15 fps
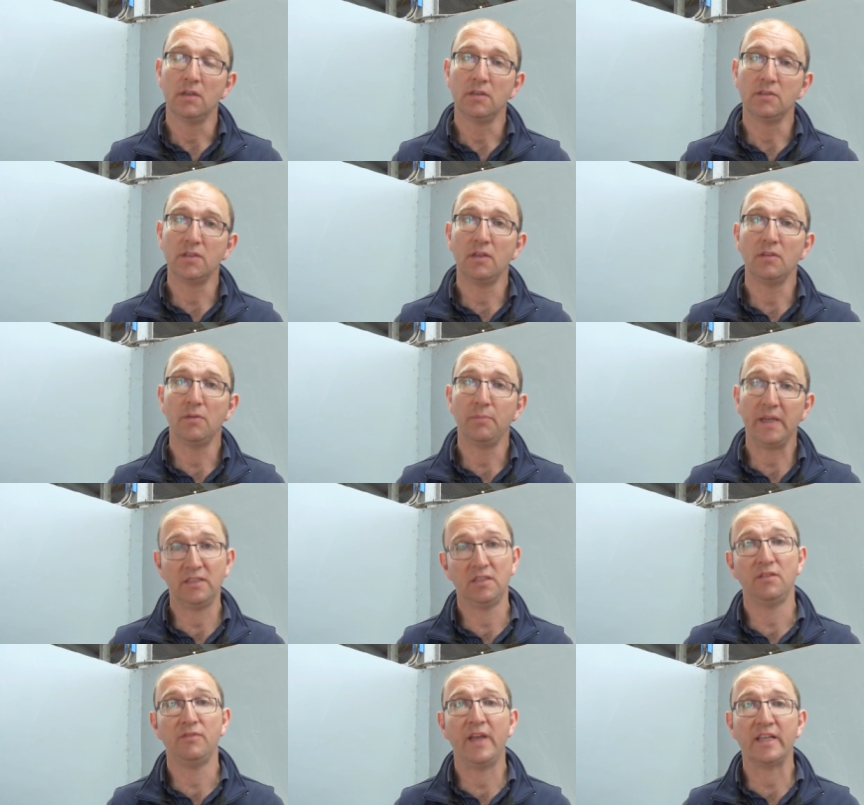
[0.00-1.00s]
So the
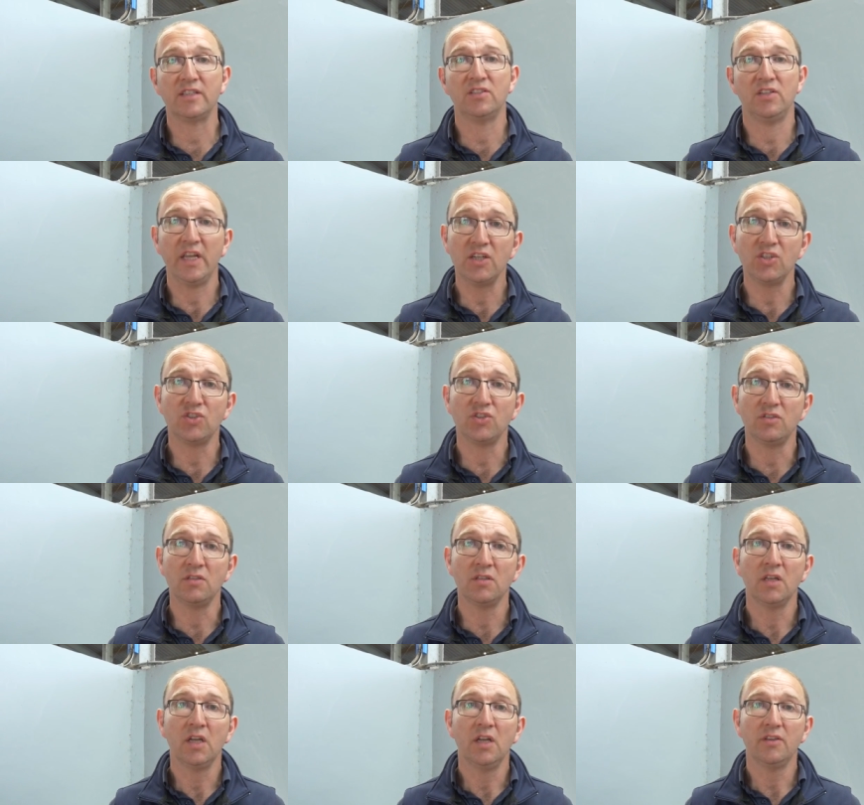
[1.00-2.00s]
better the vaccination,
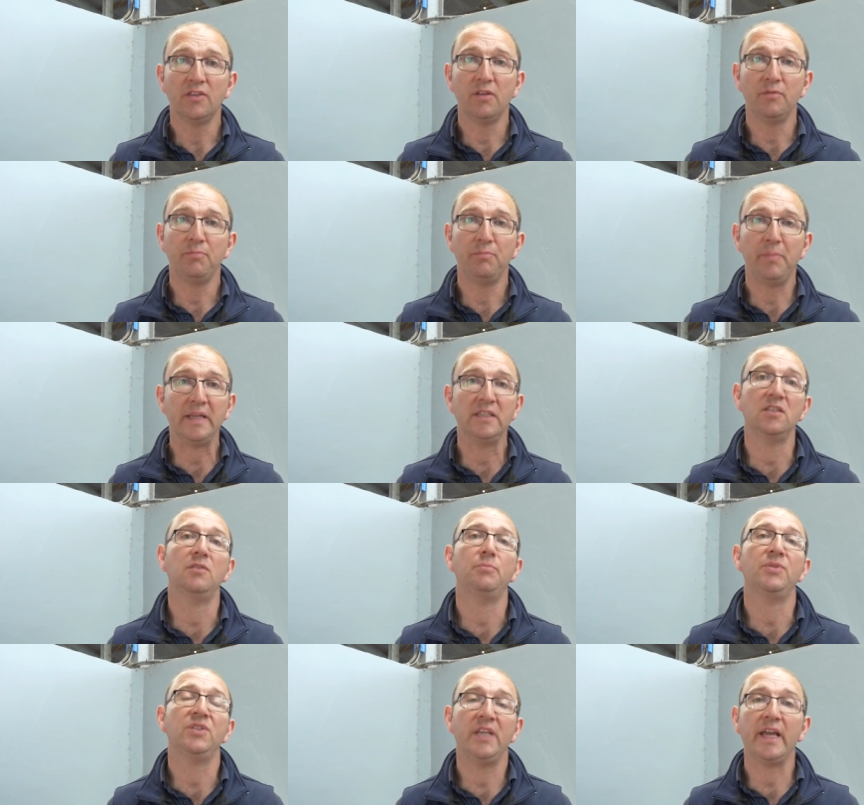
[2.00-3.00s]
the better the
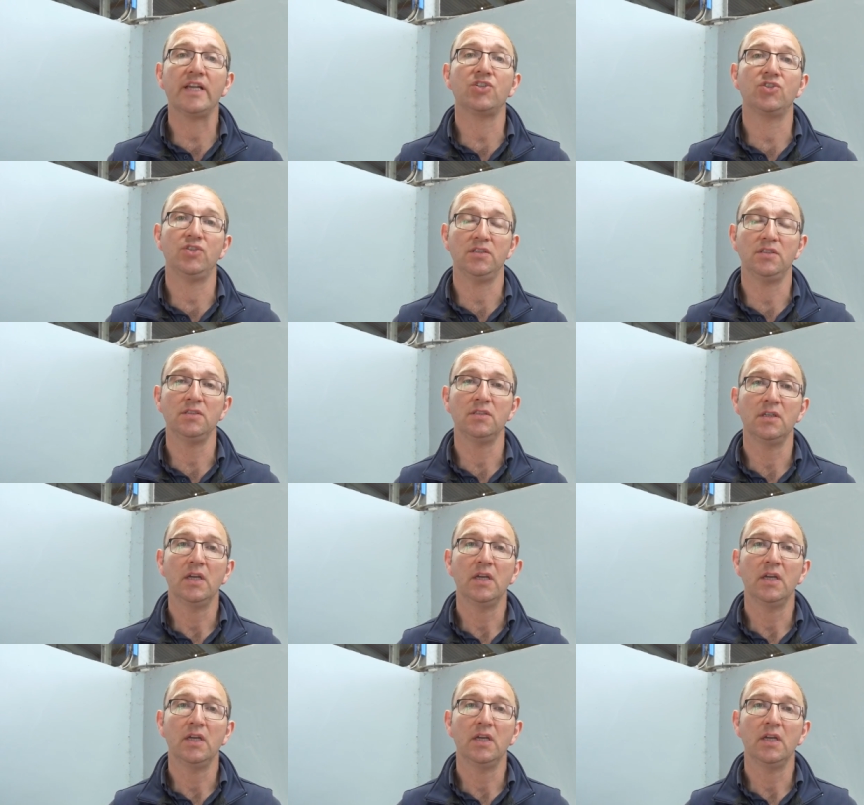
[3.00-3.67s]
protection,